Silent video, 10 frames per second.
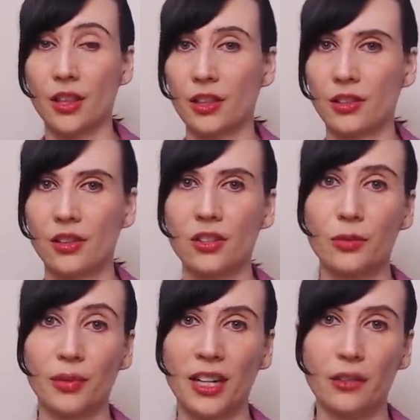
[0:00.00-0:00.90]
This is
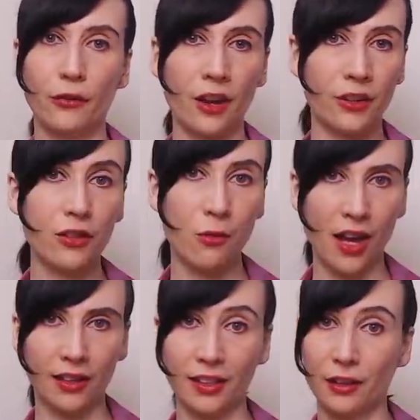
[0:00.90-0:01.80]
explained very
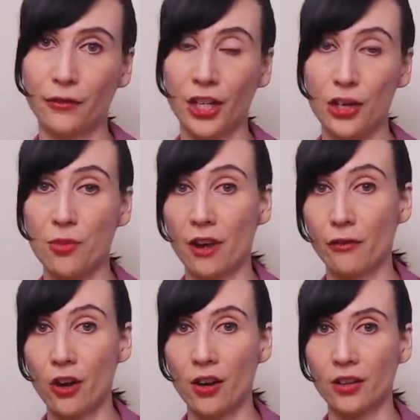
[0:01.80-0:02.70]
well in a video by
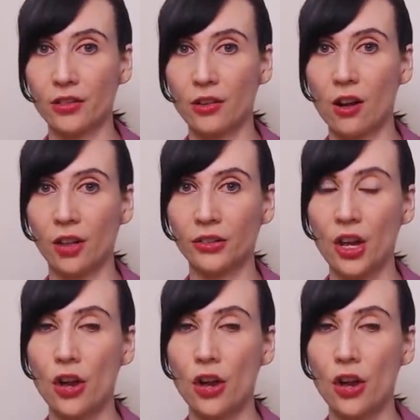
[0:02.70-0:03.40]
Vox called